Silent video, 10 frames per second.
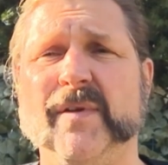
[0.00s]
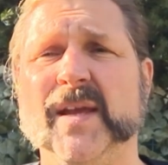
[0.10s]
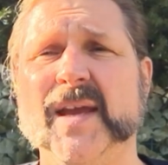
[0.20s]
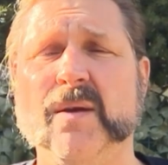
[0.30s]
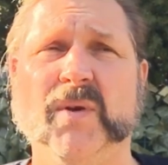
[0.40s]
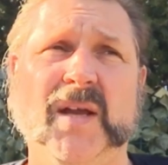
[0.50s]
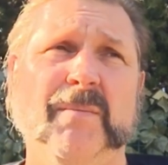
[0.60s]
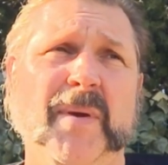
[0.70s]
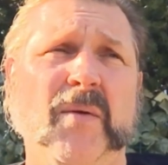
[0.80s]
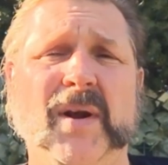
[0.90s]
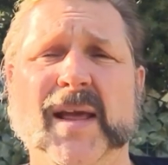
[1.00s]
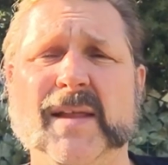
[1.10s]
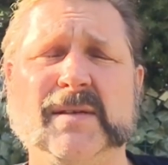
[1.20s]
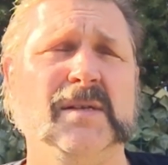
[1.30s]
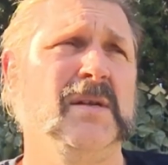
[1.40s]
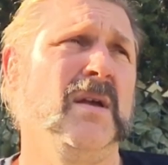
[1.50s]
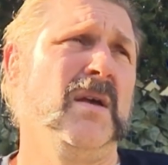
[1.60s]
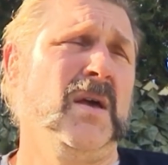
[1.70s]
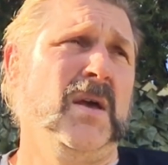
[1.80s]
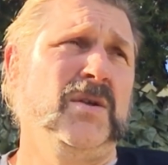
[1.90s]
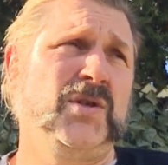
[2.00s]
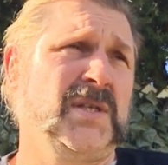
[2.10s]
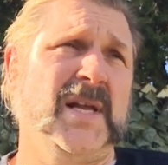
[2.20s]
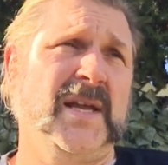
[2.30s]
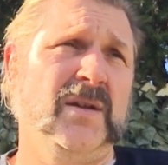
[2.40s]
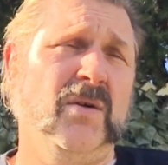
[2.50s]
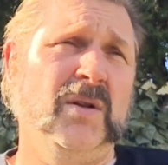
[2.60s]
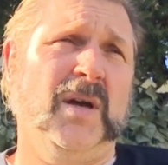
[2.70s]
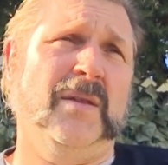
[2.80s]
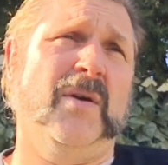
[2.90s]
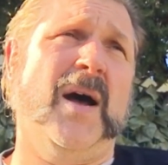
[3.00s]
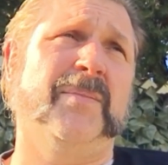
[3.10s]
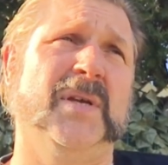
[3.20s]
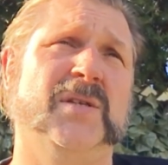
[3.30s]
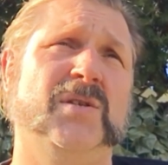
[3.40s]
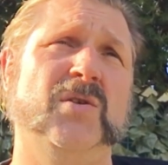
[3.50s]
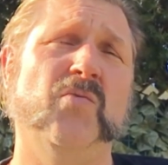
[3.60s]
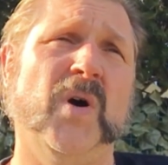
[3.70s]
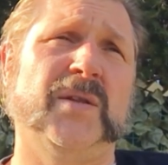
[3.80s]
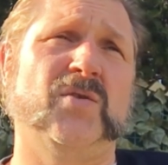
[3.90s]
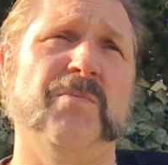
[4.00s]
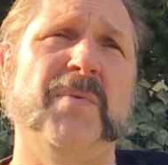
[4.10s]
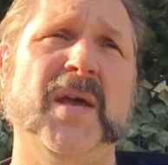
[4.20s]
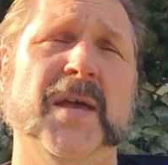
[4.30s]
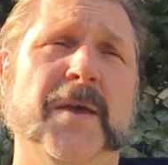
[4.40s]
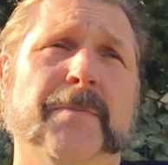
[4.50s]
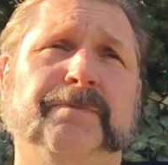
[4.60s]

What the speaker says: And again, when comparing lenses, just like in all other optics, you want to be